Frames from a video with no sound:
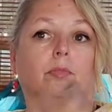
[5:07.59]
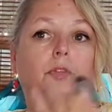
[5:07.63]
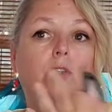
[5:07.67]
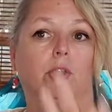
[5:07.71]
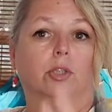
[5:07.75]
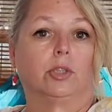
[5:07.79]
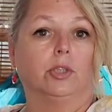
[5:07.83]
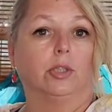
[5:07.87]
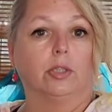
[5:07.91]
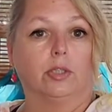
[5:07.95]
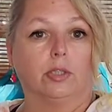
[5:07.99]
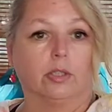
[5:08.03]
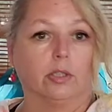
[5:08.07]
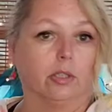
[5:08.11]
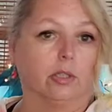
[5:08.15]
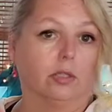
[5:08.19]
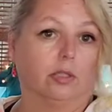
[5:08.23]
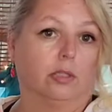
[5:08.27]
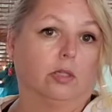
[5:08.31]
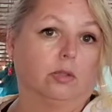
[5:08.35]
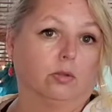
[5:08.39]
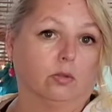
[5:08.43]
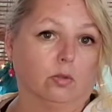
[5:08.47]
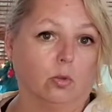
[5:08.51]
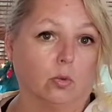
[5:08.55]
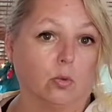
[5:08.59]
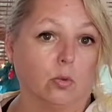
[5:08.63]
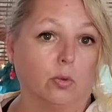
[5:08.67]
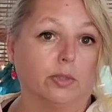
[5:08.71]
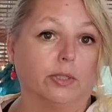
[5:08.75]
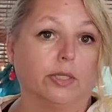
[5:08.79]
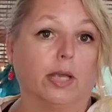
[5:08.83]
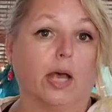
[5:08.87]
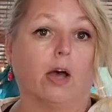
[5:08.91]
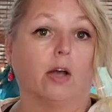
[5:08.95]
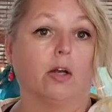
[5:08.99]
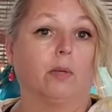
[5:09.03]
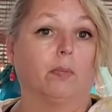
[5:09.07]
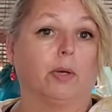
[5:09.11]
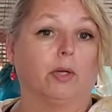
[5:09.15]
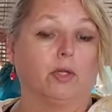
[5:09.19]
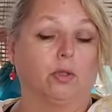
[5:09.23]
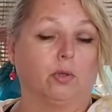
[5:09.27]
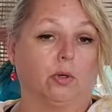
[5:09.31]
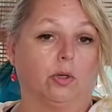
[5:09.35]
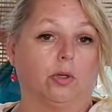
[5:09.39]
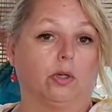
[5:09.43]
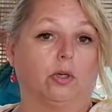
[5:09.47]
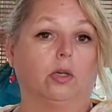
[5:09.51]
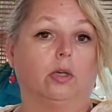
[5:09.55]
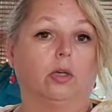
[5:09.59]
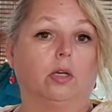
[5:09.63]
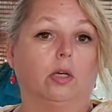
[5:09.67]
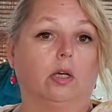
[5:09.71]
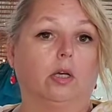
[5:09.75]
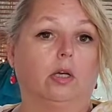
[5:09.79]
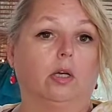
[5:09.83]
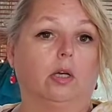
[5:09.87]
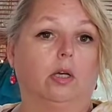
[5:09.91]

just because school's out and my daughter